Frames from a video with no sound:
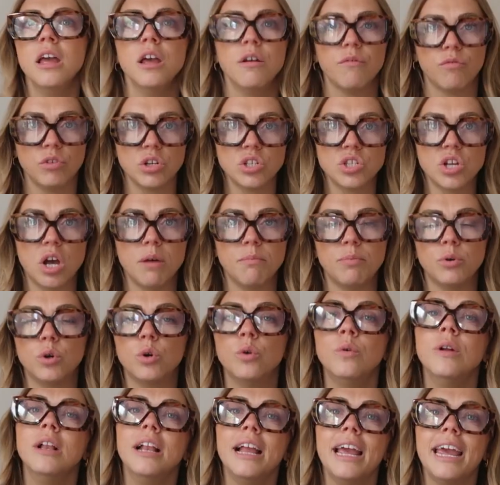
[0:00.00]
for
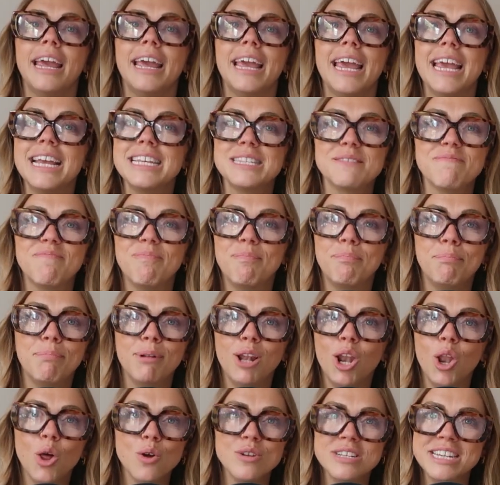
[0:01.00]
example, it's
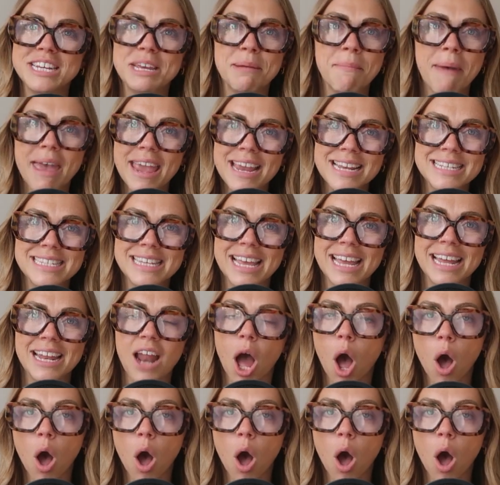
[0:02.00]
bloody amazing.